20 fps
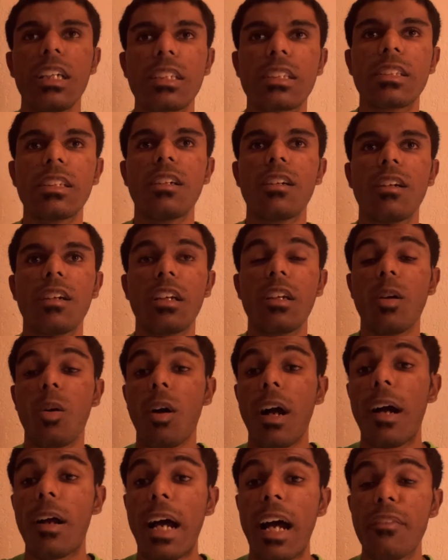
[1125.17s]
to,
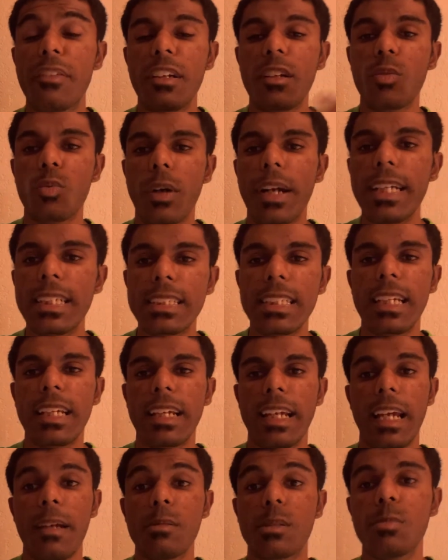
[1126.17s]
having racing
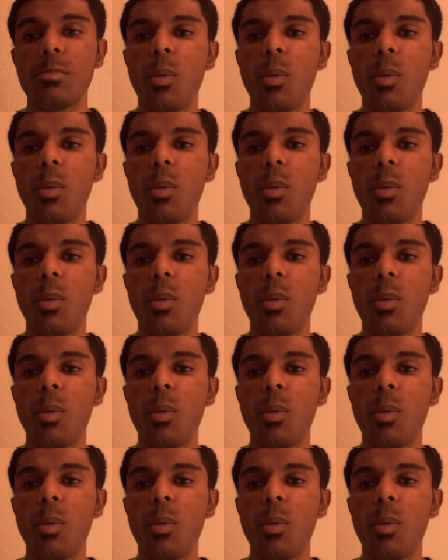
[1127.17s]
games.